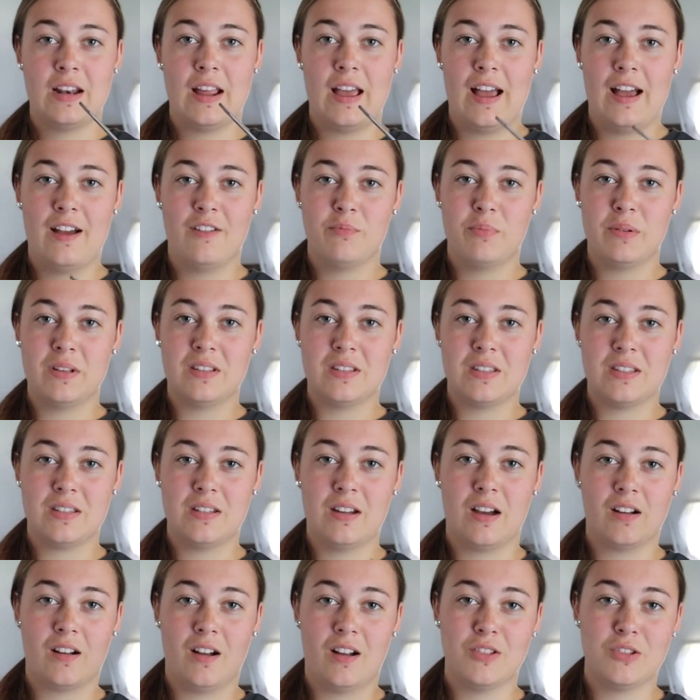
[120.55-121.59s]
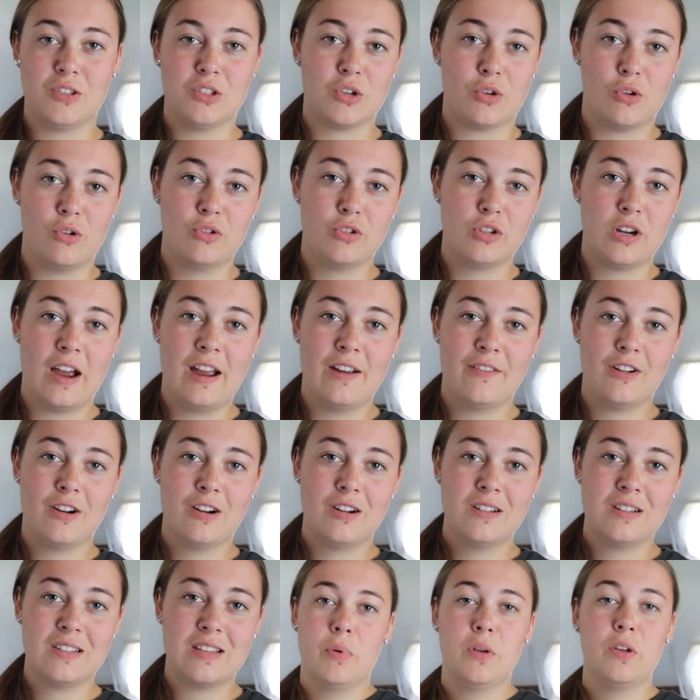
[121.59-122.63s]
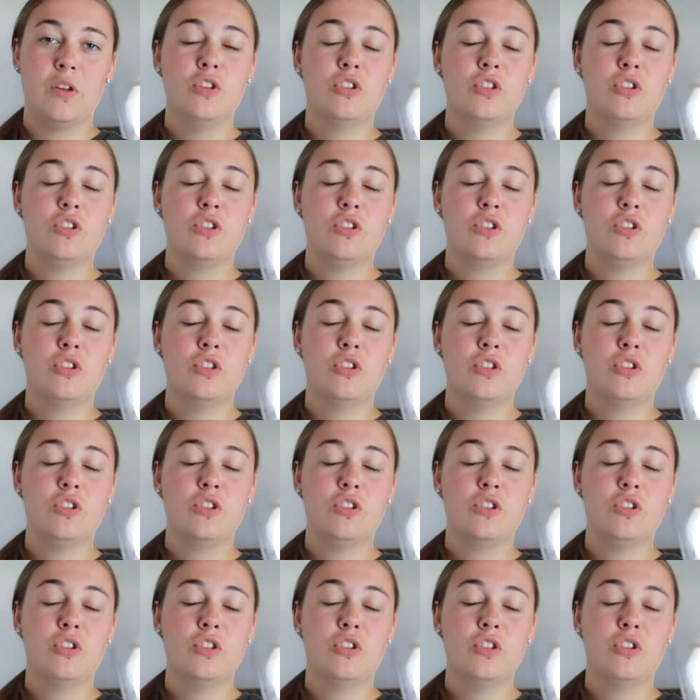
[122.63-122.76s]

have been stuck on screwdrivers, but